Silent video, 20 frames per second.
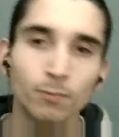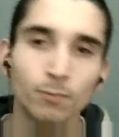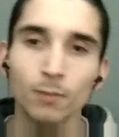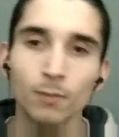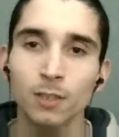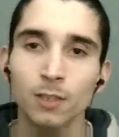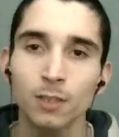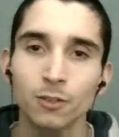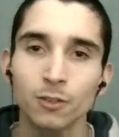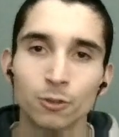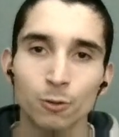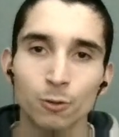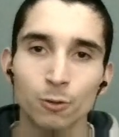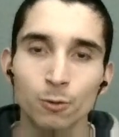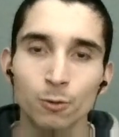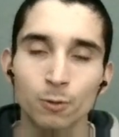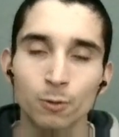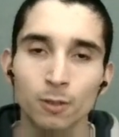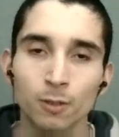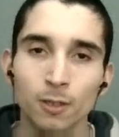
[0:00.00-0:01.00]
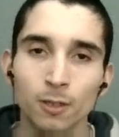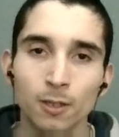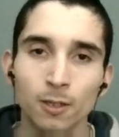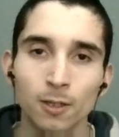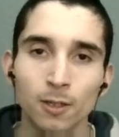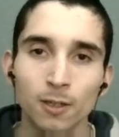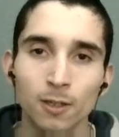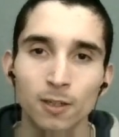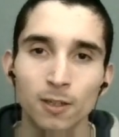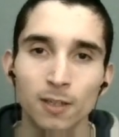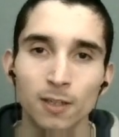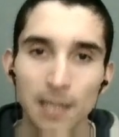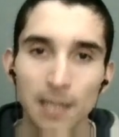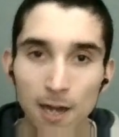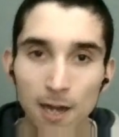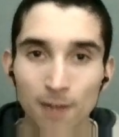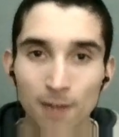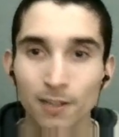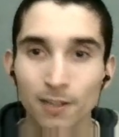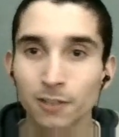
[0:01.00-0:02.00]
So
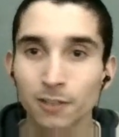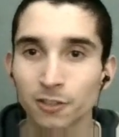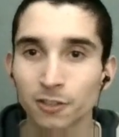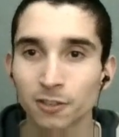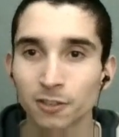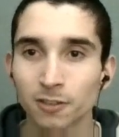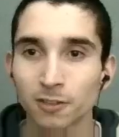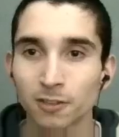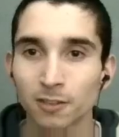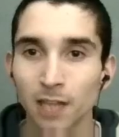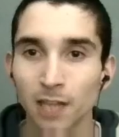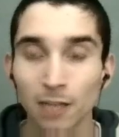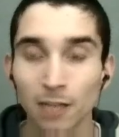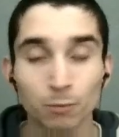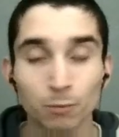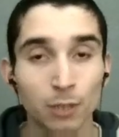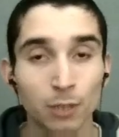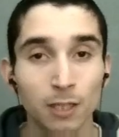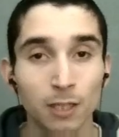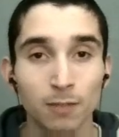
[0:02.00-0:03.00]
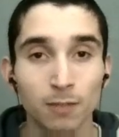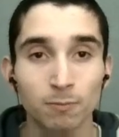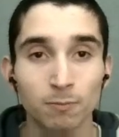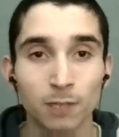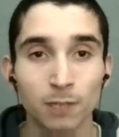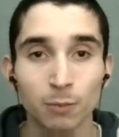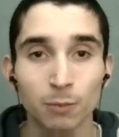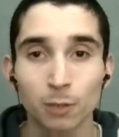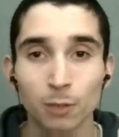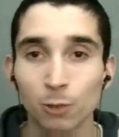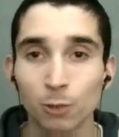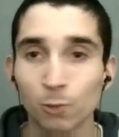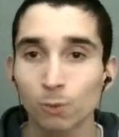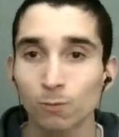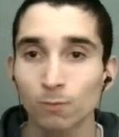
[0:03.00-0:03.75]
yeah, that's pretty cool.